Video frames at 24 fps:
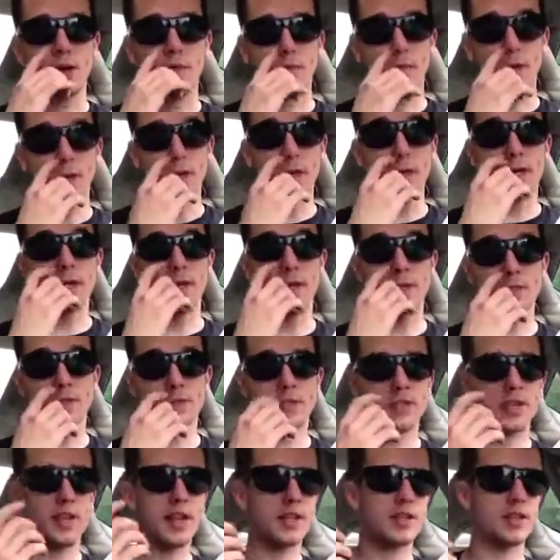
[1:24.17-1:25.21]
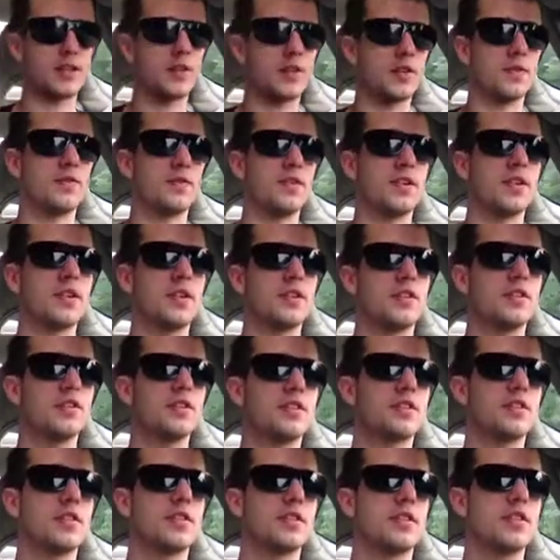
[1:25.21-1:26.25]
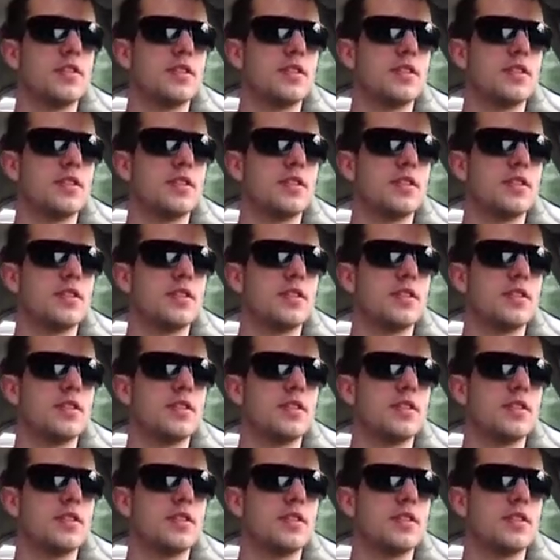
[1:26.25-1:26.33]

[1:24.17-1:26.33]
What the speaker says: Foothills. Got to go to Foothills.